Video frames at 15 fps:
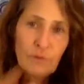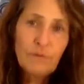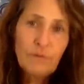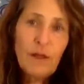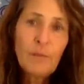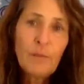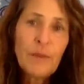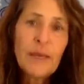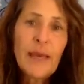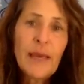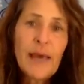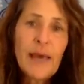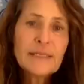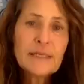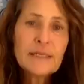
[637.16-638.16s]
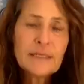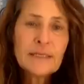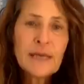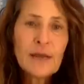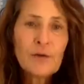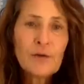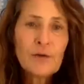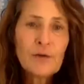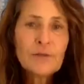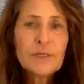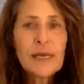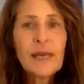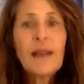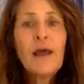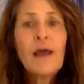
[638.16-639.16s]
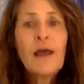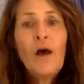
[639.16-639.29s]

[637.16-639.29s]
developing gas in its nano state.